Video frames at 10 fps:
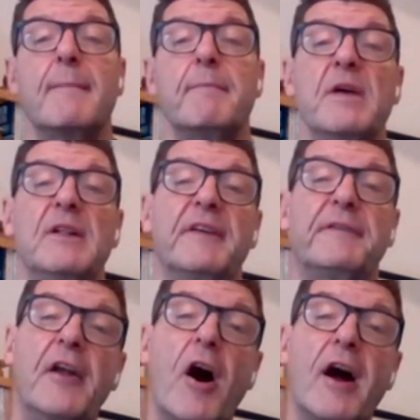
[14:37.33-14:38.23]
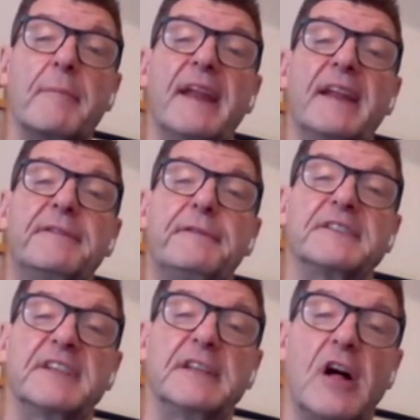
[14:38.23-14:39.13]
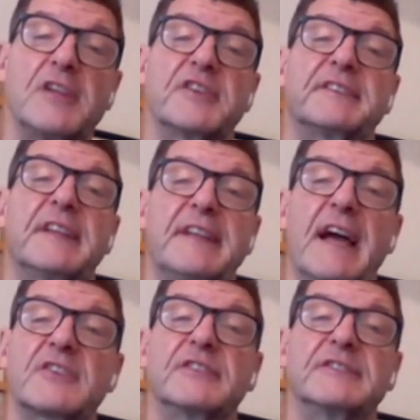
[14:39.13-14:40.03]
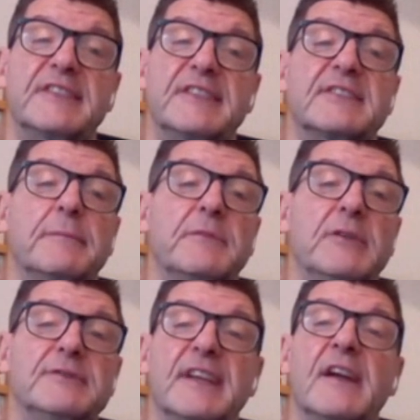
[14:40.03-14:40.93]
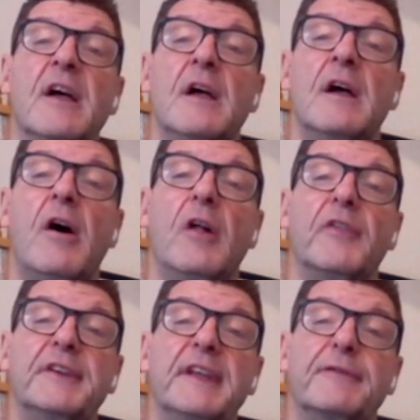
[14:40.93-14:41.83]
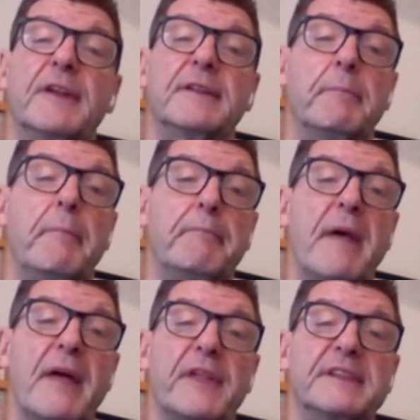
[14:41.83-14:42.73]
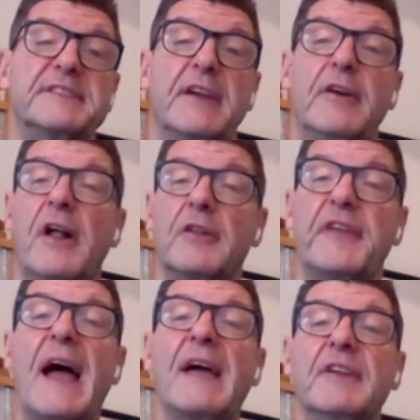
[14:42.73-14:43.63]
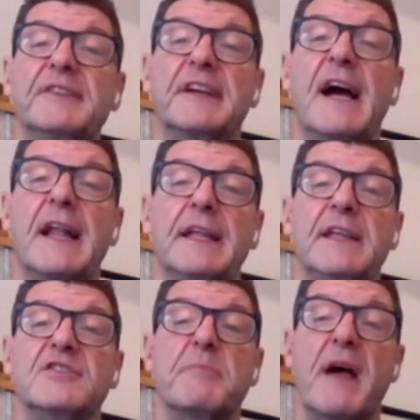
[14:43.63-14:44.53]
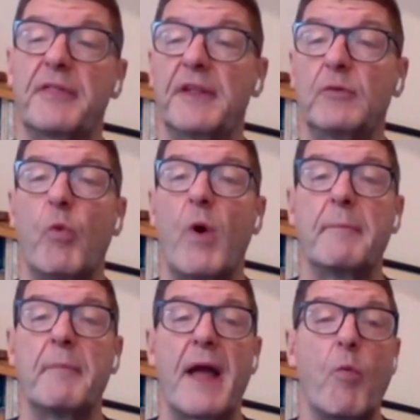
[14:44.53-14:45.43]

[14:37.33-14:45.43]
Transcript: build an automated fuzzy logic detection system using all the different methods here. And I'll dive into kind of each method one by